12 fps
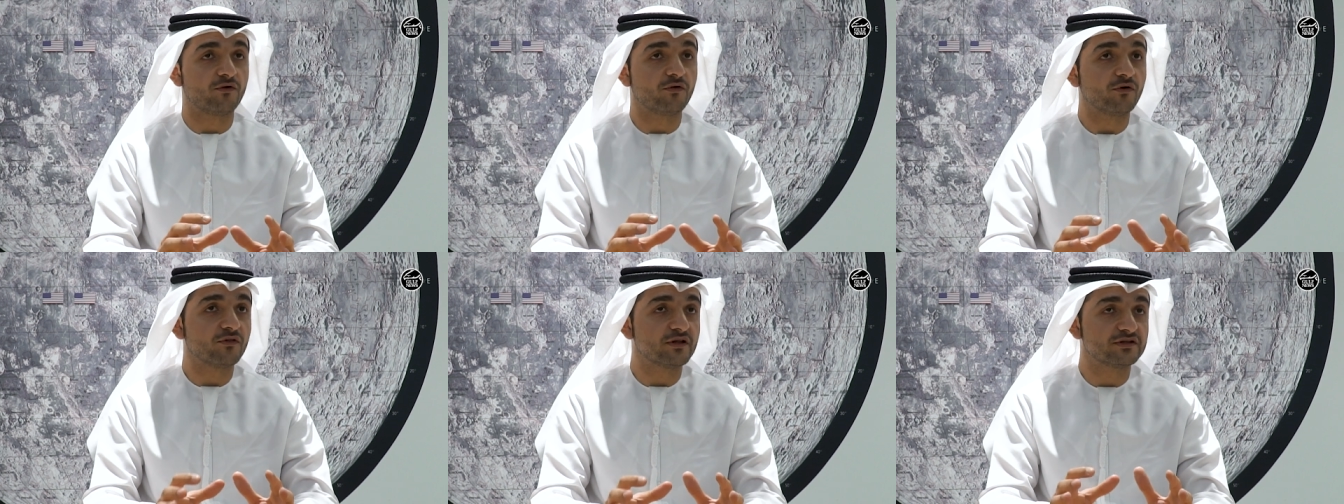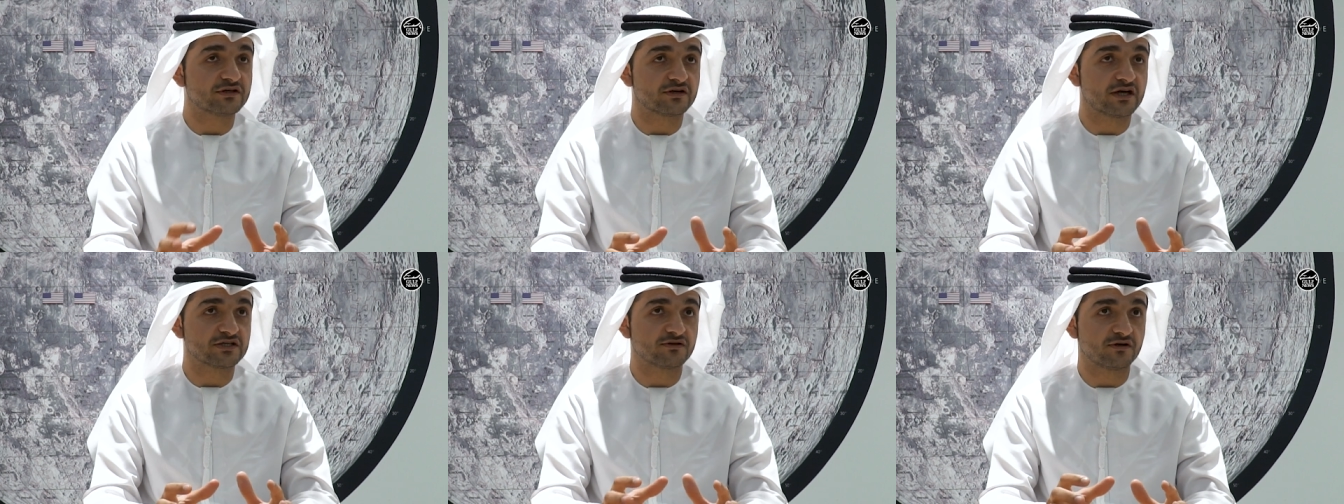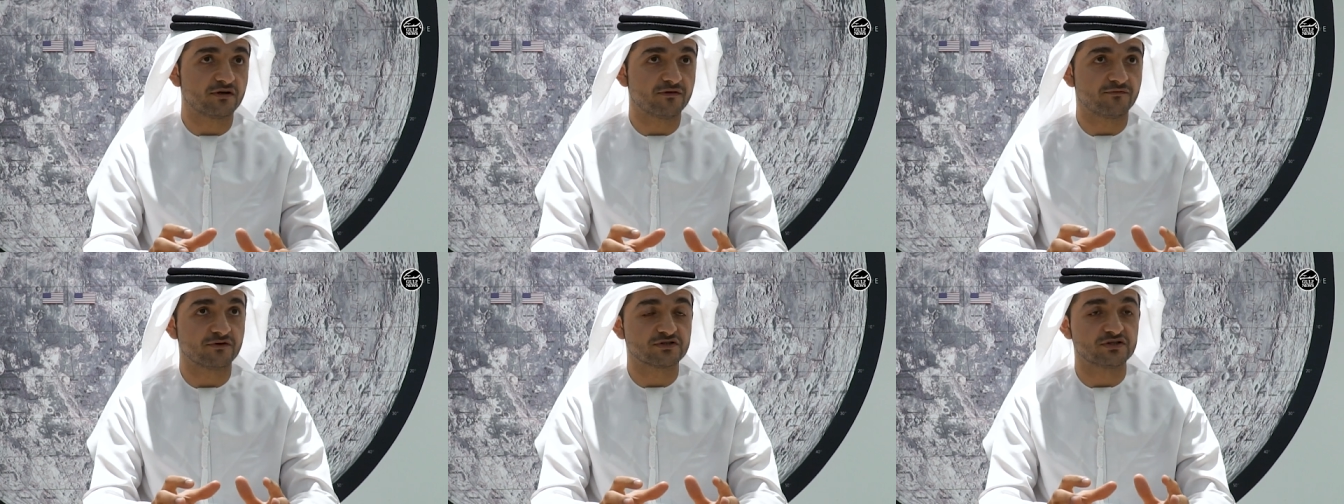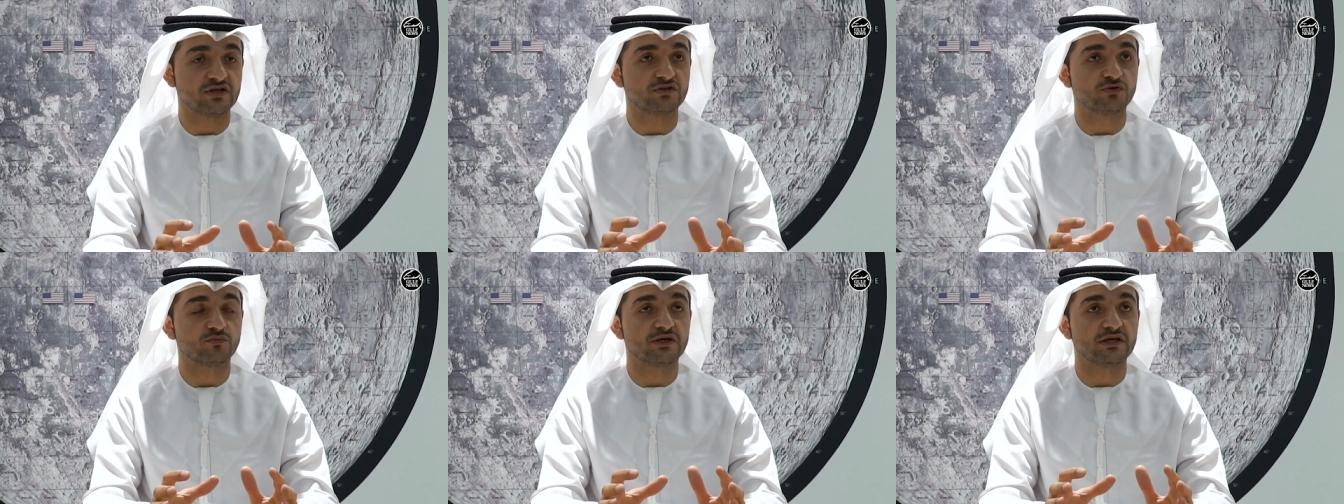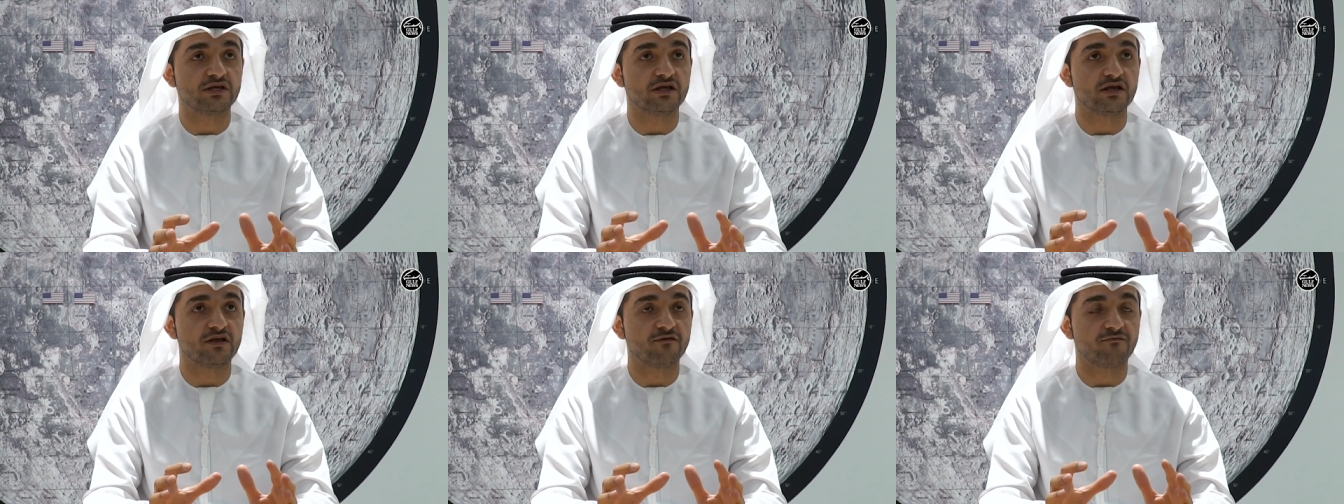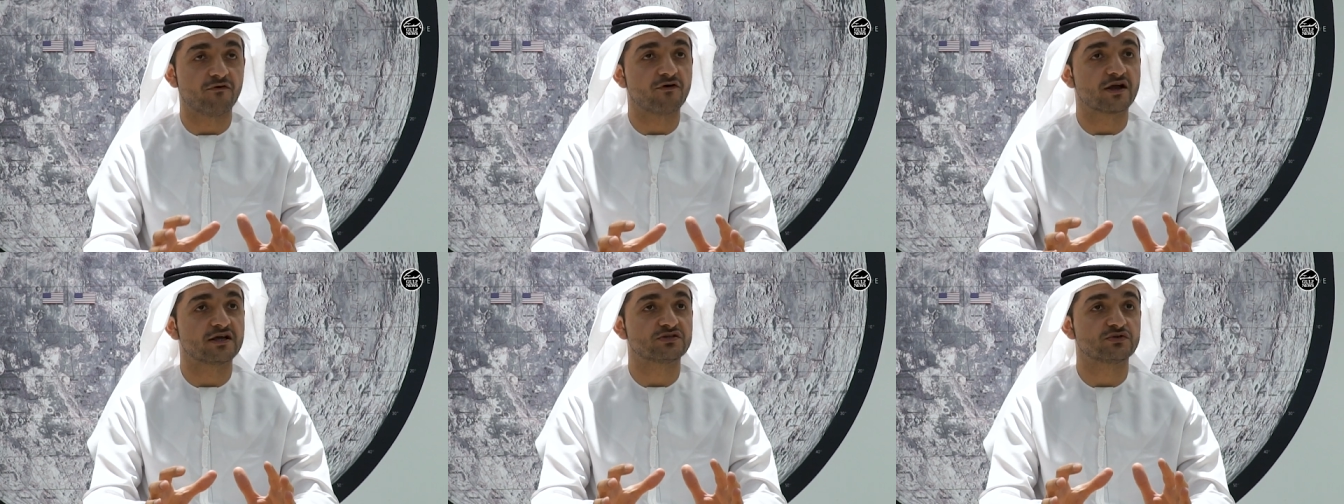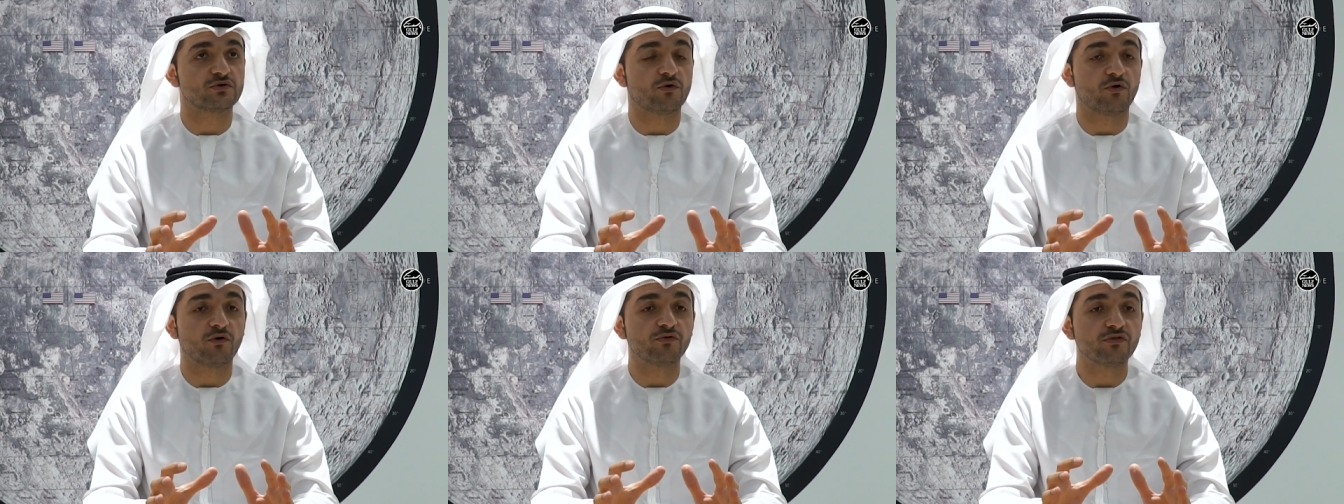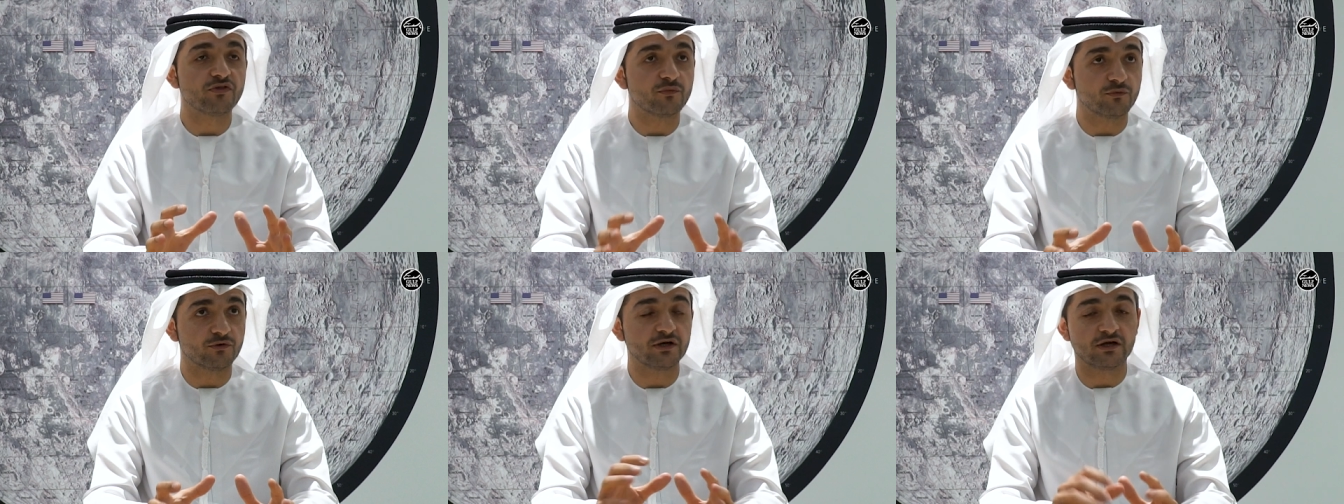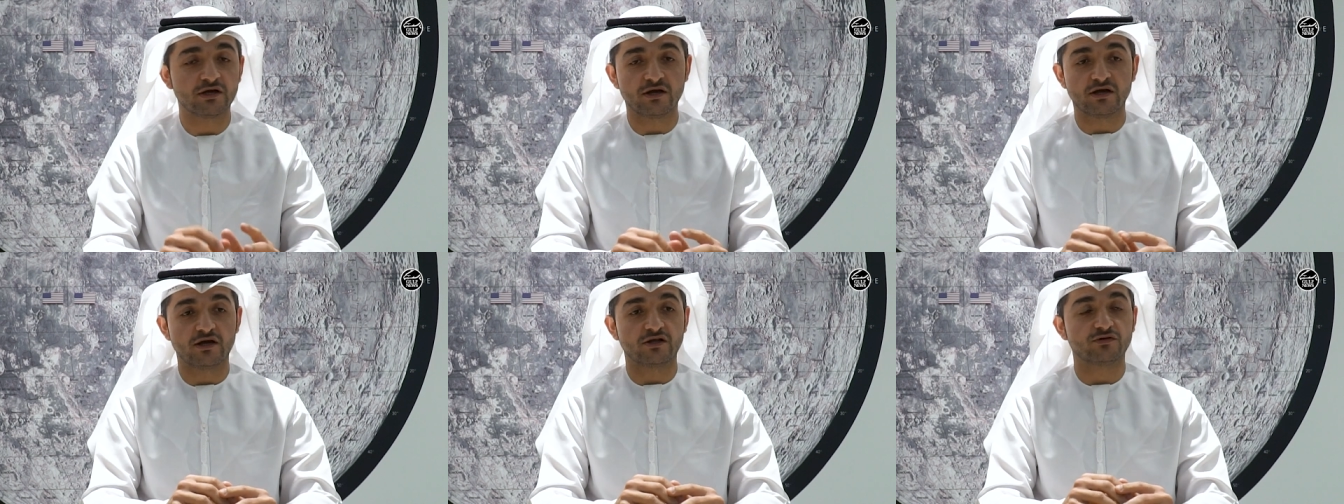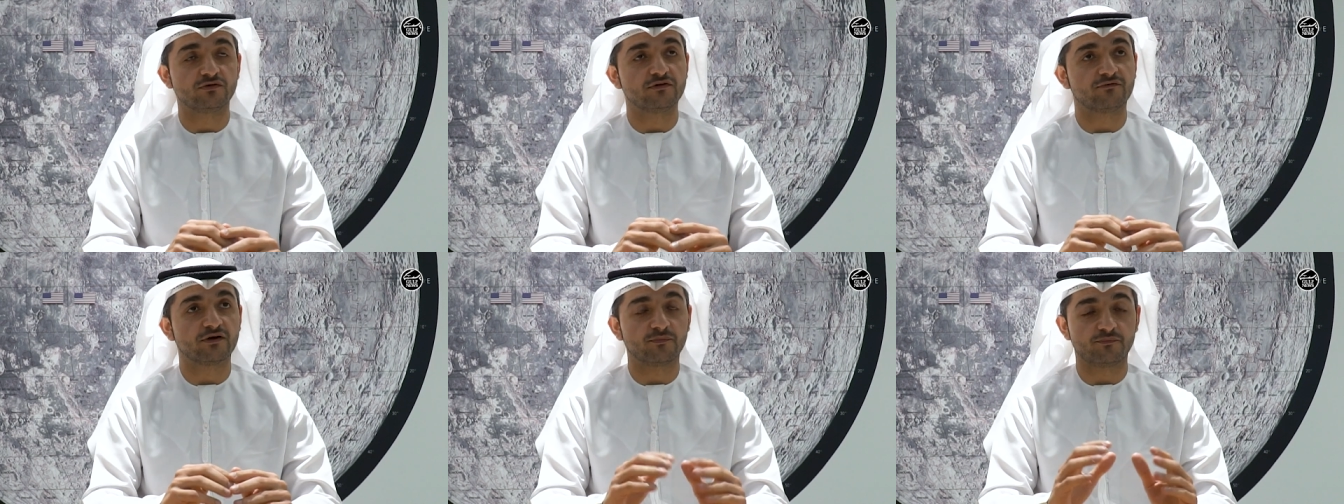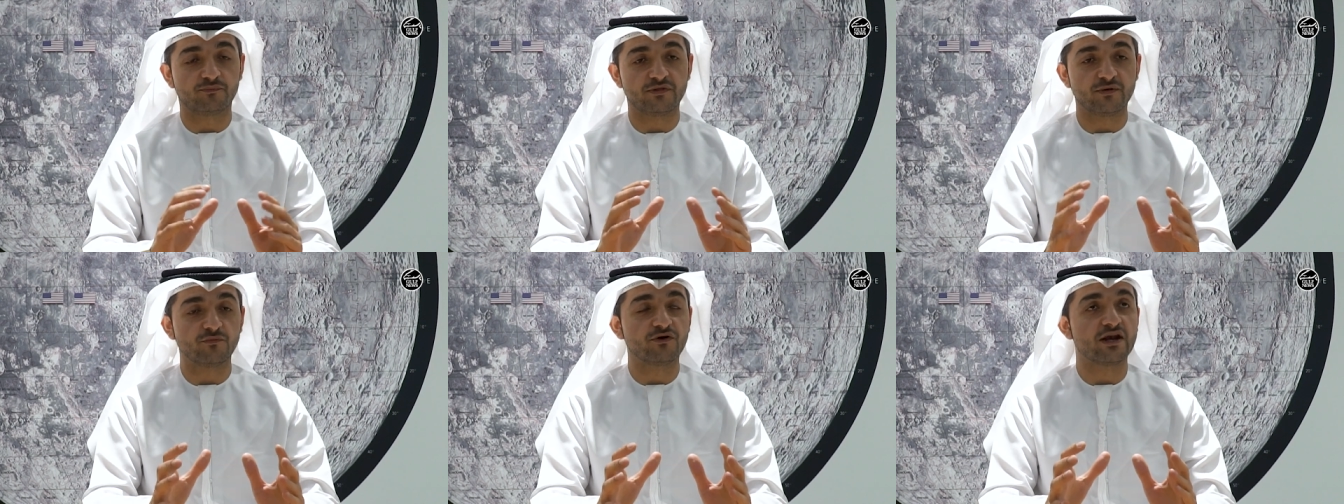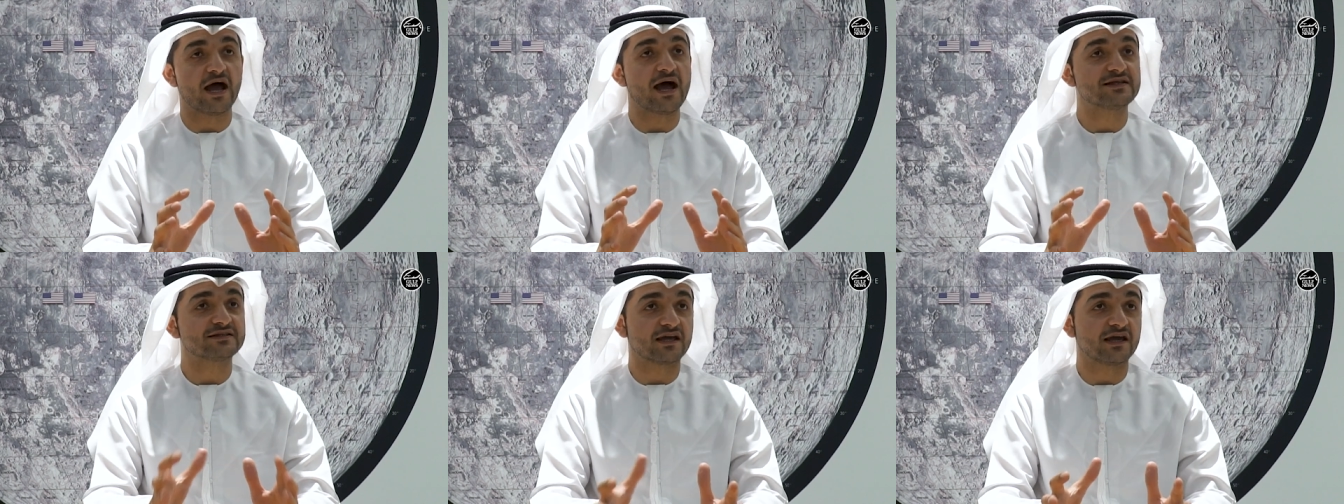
all international efforts need to be focused on the moon, to develop the moon as a